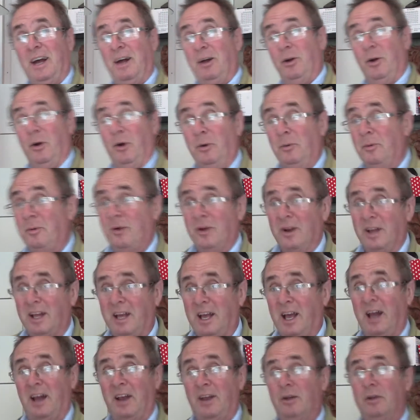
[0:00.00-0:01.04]
I know I'm going
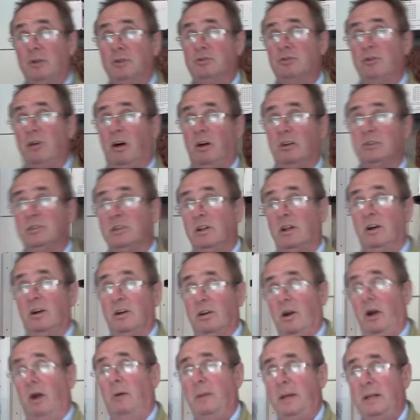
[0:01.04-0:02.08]
to get a lot of trolls, a lot
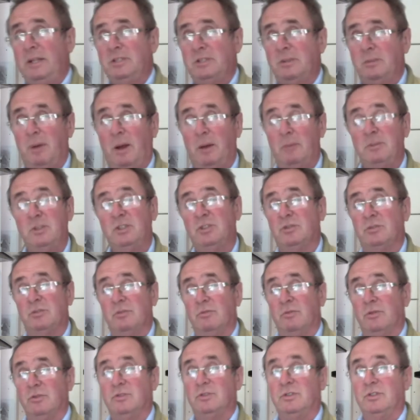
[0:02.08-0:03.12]
of comments about
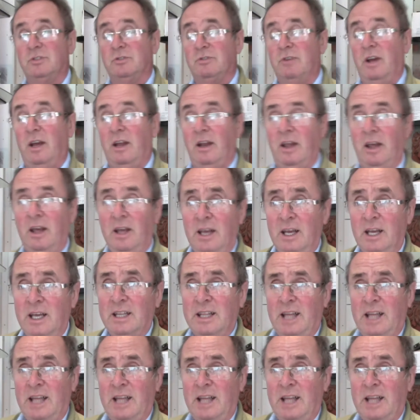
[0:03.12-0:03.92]
this rusty strainer.